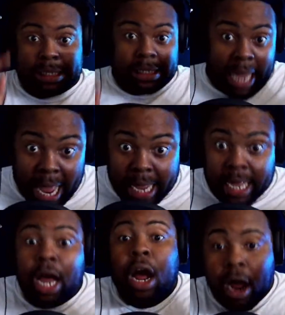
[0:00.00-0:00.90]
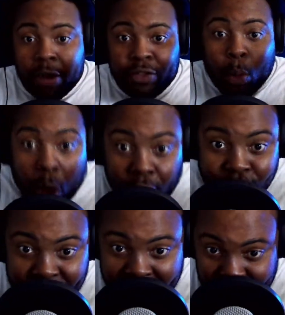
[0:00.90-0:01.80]
Yeah, of the
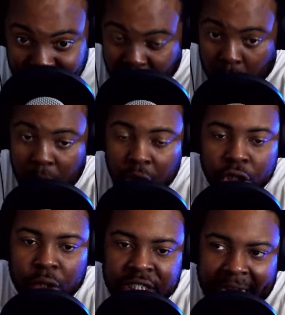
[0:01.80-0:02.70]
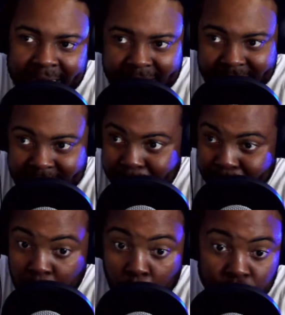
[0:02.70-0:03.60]
Wunderkind show. So check this.
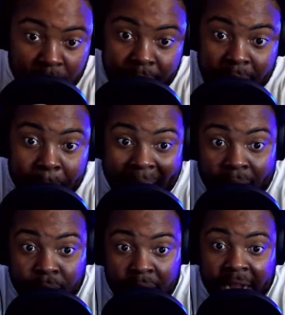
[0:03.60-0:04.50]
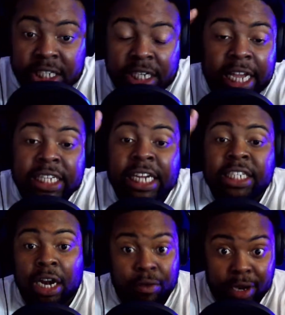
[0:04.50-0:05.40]
What you hear in the background actually is a
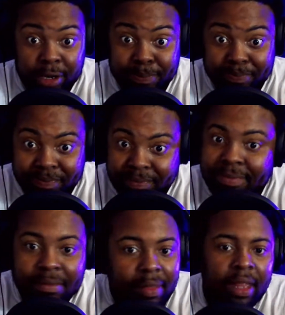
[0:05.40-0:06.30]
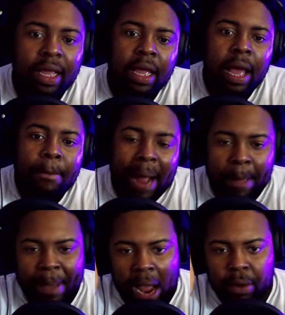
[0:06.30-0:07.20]
generator. My
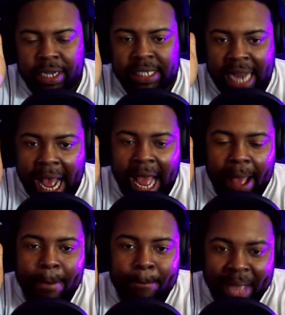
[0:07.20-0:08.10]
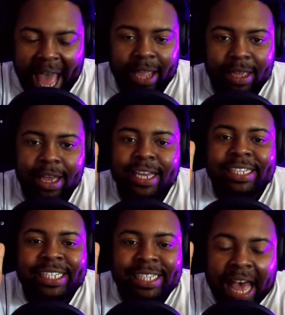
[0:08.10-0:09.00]
power is not back.
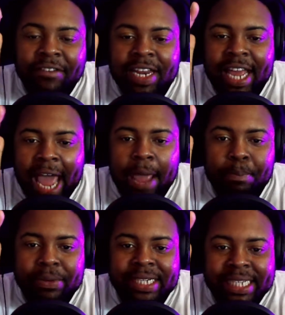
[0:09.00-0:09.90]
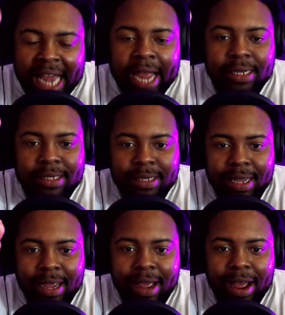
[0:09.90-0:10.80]
78%
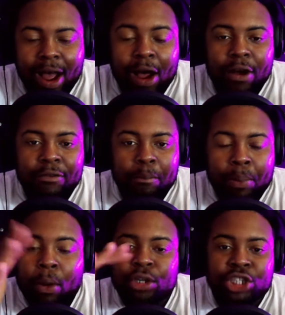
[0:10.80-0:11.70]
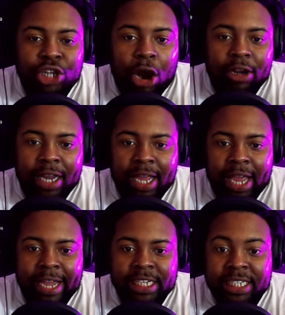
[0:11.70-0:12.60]
of Port Charlotte
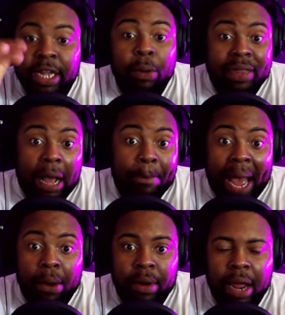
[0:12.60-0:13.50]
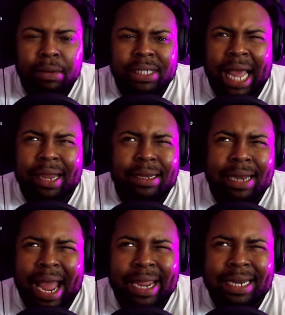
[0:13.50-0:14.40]
is still without power. It was like
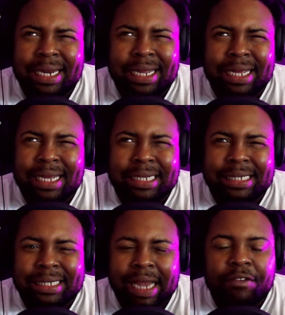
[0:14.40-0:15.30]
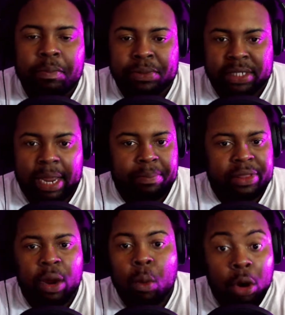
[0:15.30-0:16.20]
97%, but
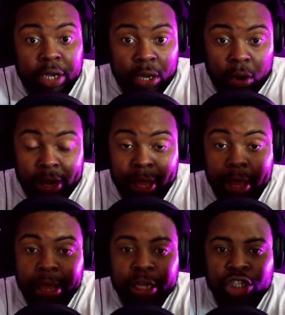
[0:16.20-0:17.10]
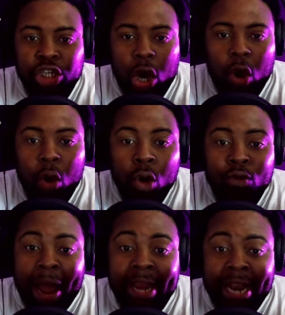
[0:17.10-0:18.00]
they're working on it. So,
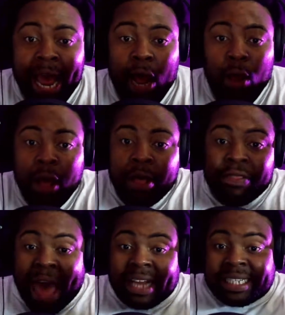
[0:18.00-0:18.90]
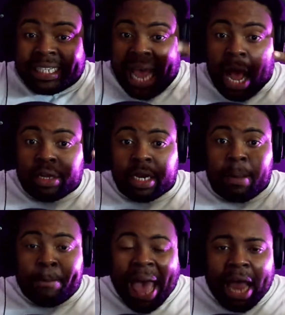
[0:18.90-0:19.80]
right now, that sound in the
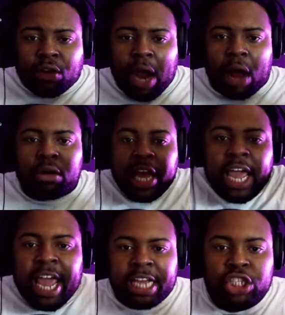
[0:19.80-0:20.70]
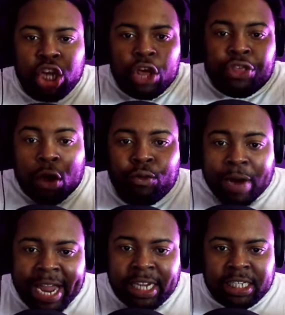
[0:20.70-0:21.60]
background is the
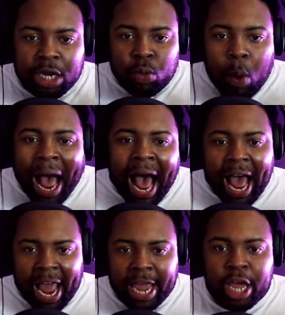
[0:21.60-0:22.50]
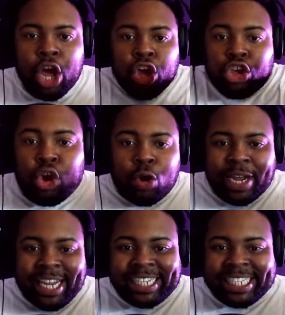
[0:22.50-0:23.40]
reason why you
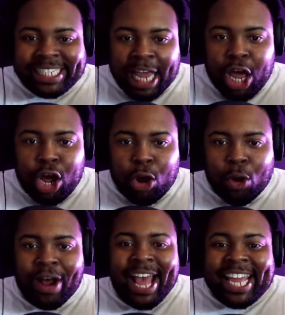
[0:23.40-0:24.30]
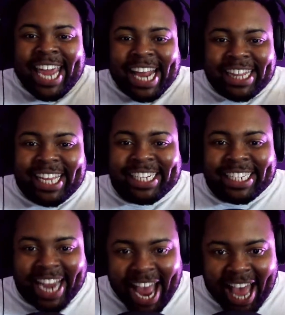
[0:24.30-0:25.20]
can still get this
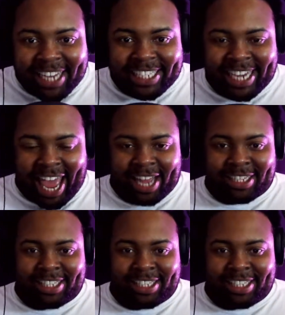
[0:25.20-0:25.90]
content.